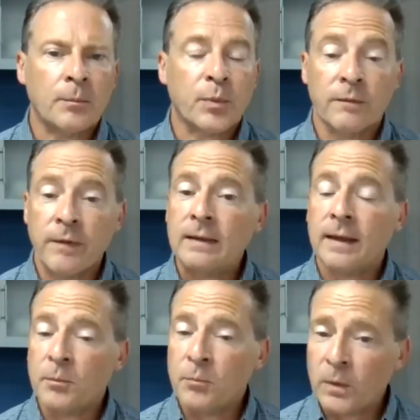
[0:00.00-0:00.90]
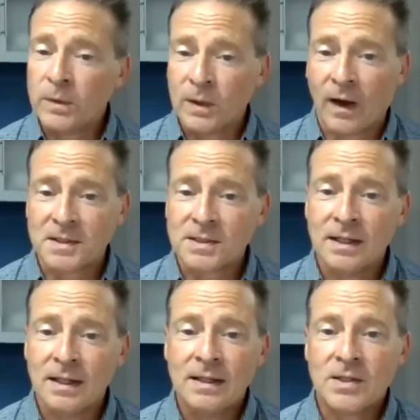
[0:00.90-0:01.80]
preventing bone
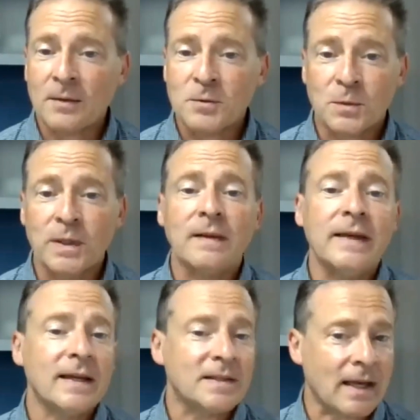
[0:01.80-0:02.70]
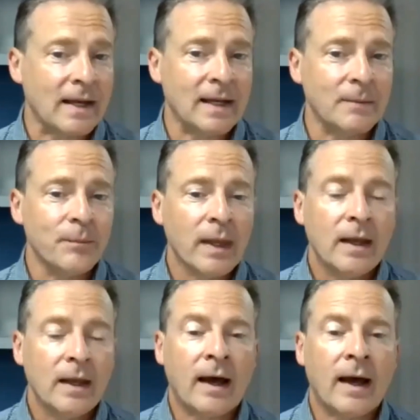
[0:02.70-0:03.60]
loss. So that was really exciting.
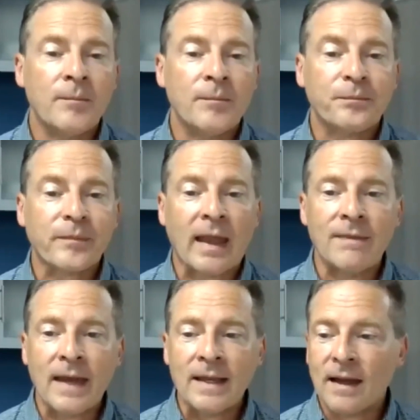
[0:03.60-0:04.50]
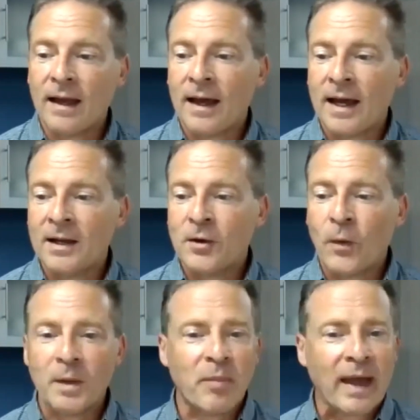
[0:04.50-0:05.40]
And then
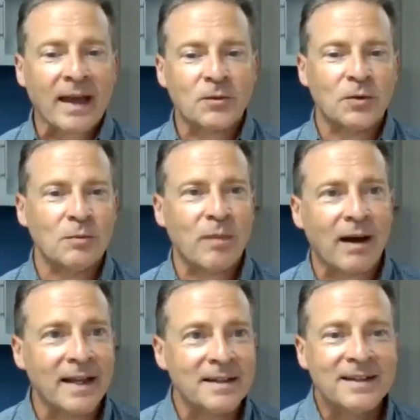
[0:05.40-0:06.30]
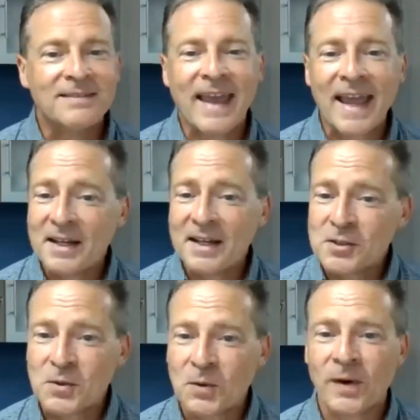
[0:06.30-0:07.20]
going back to my tanning
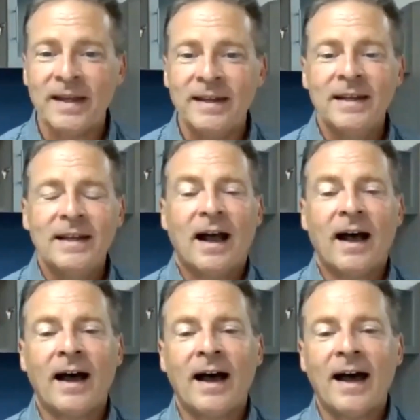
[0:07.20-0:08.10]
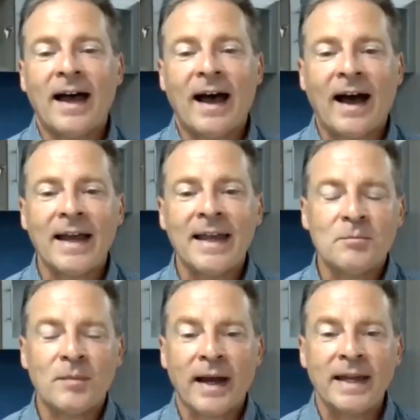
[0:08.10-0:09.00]
story,
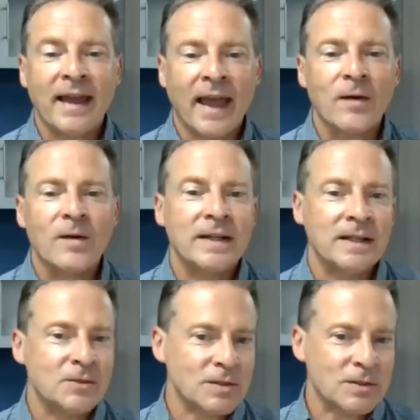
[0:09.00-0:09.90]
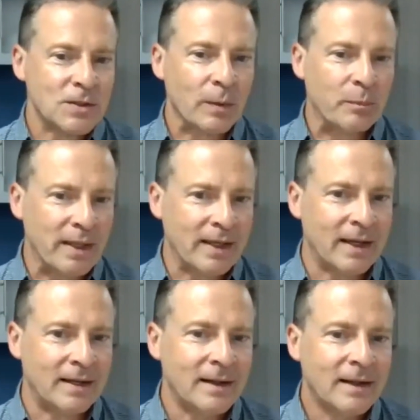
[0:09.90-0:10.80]
my heritage is
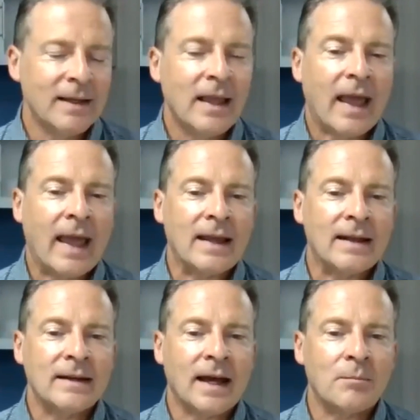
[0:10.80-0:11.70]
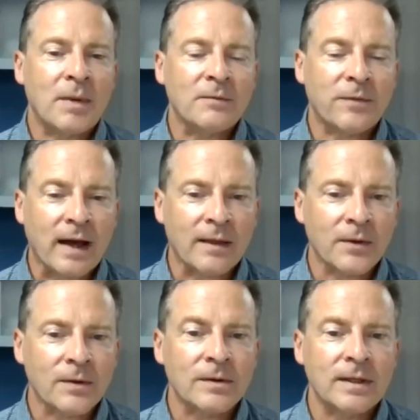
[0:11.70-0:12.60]
European, and my
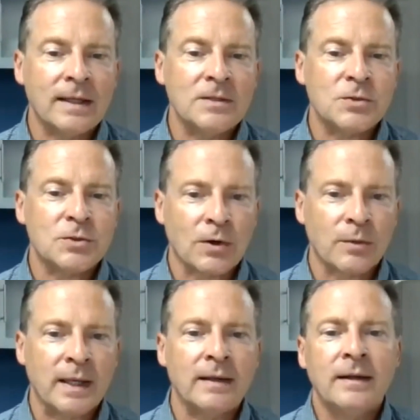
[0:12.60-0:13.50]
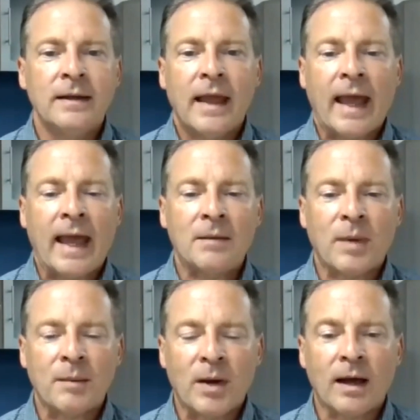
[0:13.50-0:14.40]
father is German, and
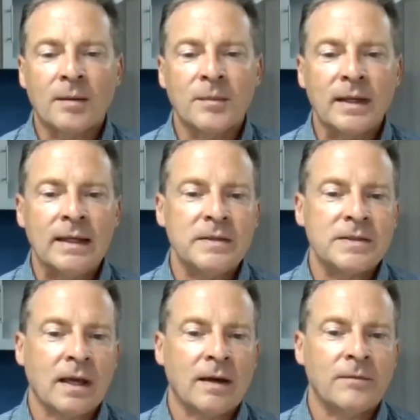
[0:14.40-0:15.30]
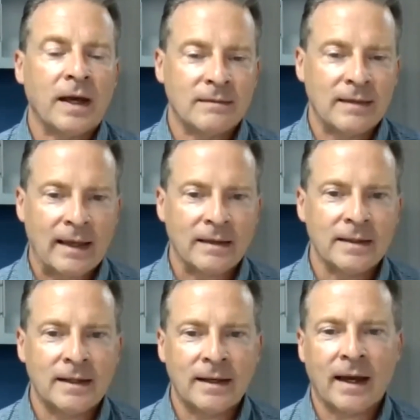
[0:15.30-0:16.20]
my mom is of Italian and